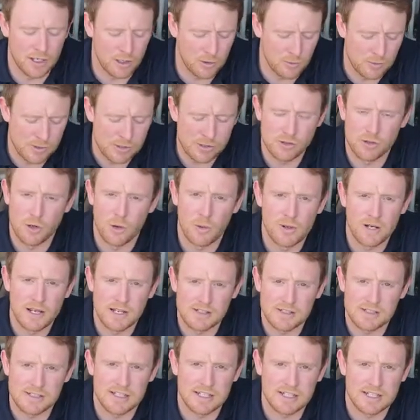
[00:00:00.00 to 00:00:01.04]
which no one
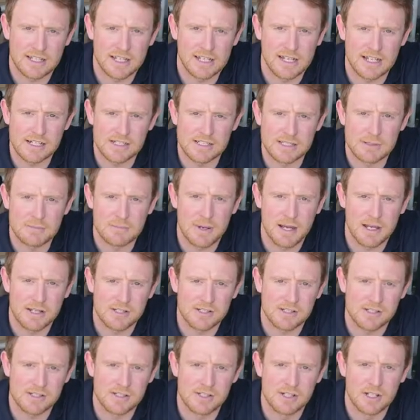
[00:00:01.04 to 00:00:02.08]
else can actually
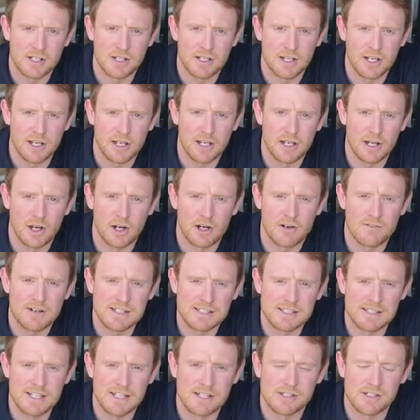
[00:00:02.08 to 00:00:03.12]
match on a
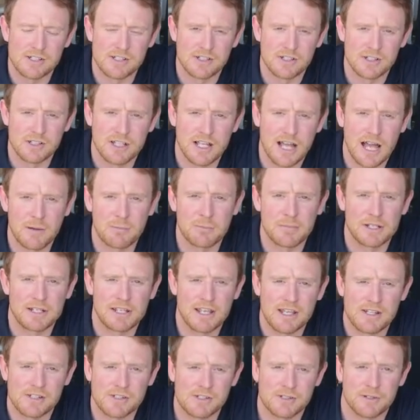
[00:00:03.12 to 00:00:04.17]
residential
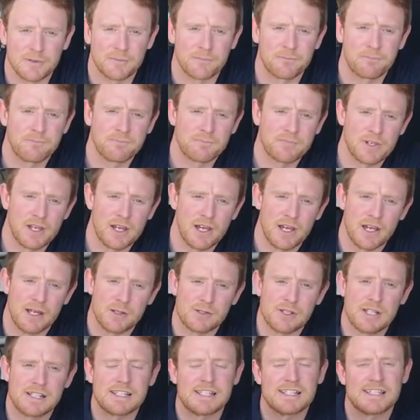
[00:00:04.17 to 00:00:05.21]
application.
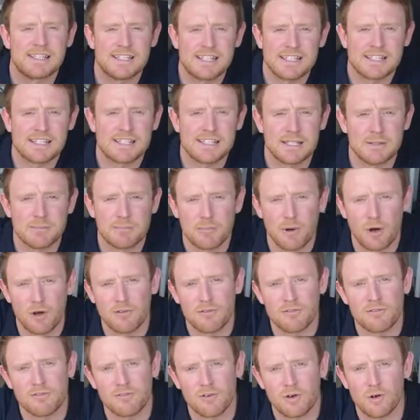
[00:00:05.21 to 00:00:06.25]
So that's a
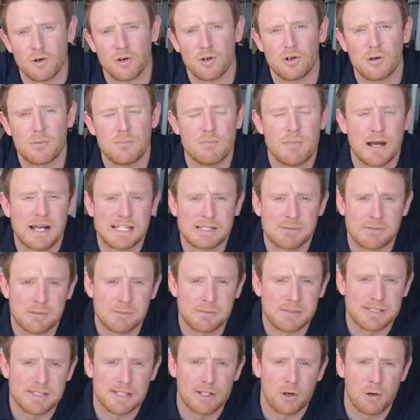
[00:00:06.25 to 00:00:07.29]
16.4
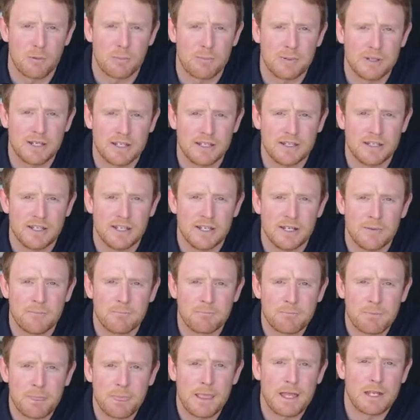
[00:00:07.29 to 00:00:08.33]
maximum COP
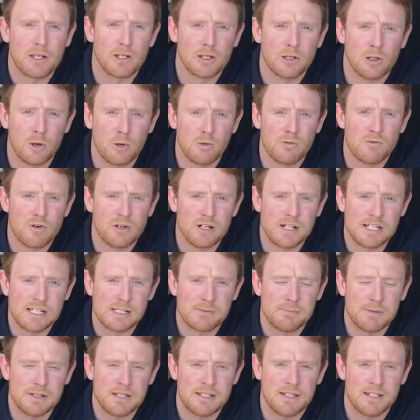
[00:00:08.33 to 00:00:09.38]
at a low running
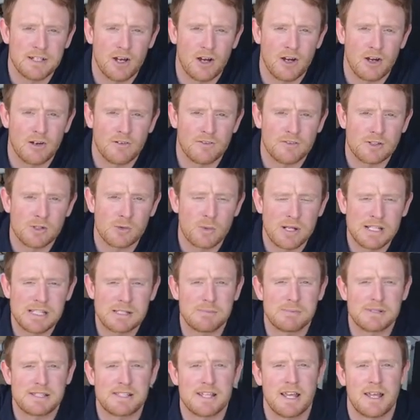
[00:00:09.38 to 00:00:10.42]
speed of
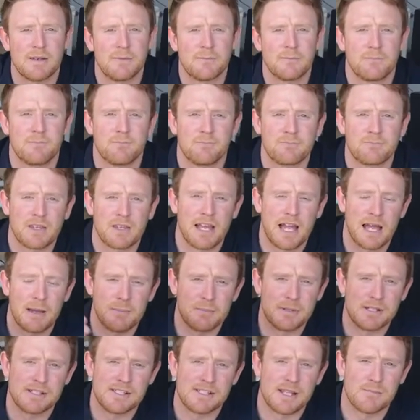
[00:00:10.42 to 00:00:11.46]
20%,
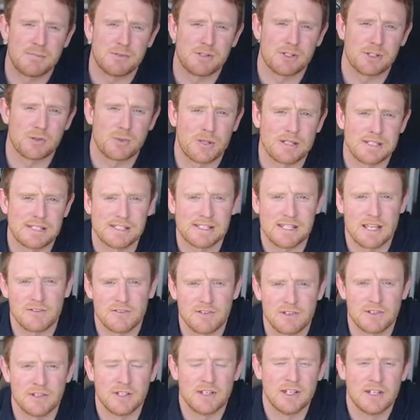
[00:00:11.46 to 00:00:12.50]
ambient temperature
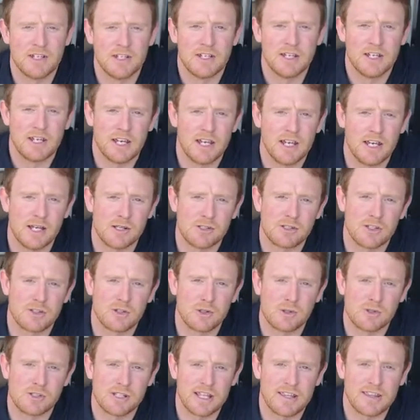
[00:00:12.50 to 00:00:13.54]
27. So
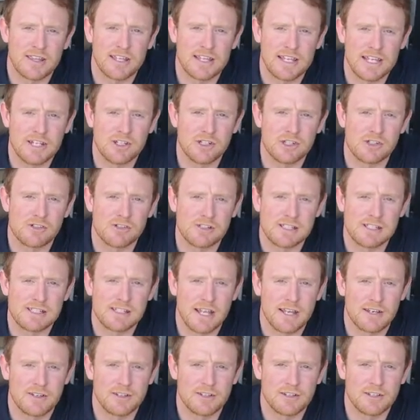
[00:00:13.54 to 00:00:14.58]
those are the industry
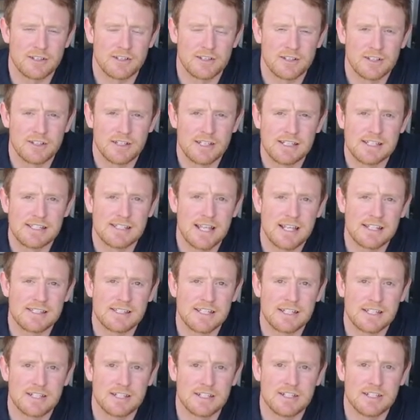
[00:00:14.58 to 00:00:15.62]
standard
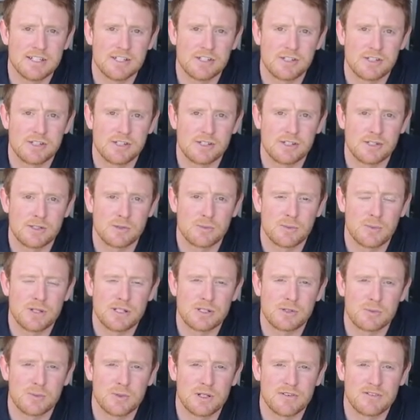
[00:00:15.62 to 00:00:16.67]
testing conditions
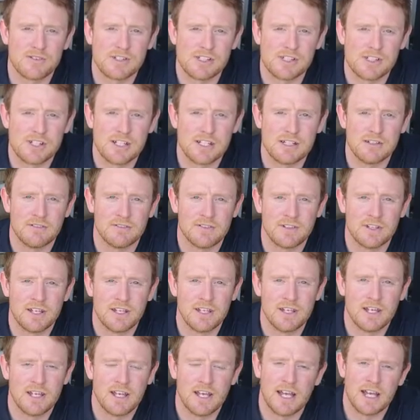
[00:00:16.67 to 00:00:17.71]
which we have achieved
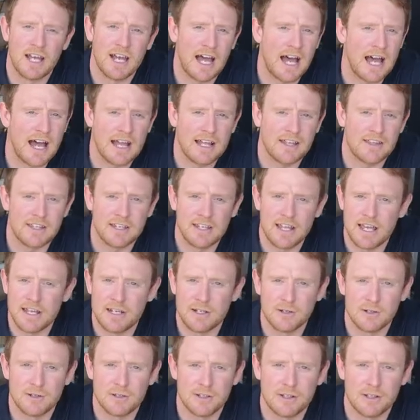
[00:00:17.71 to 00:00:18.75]
higher than
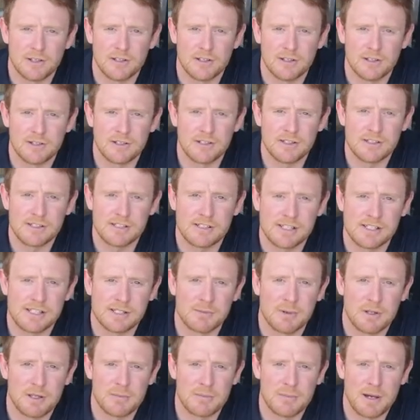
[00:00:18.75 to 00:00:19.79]
any other
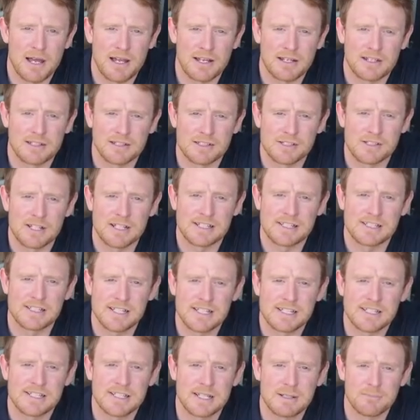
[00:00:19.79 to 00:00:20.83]
system on the market. So that's
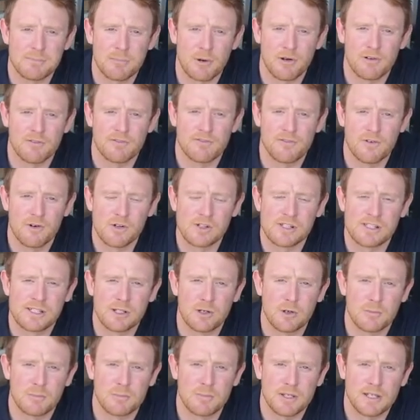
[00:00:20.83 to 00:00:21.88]
16.4
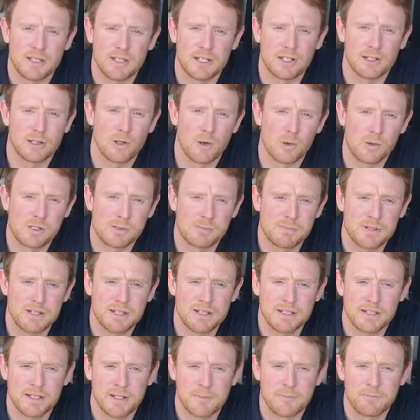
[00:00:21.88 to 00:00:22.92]
COP at low
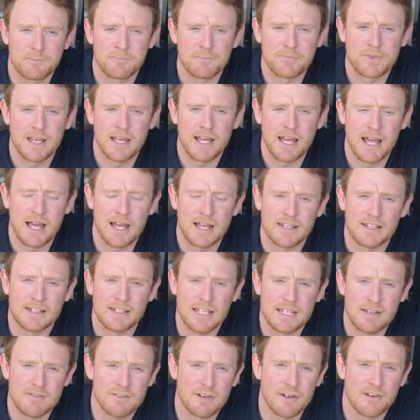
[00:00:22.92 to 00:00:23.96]
speed, and
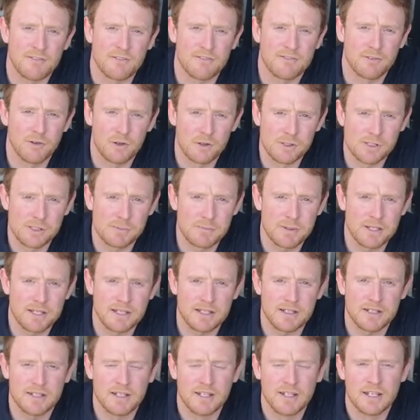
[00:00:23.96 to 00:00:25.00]
even at full
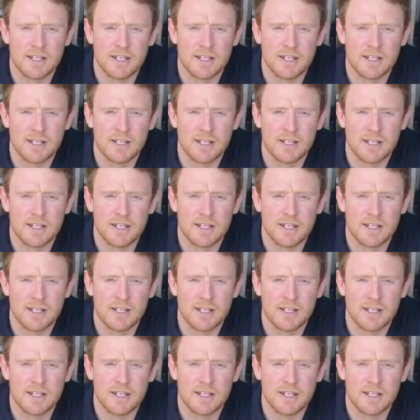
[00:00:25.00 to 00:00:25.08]
speed,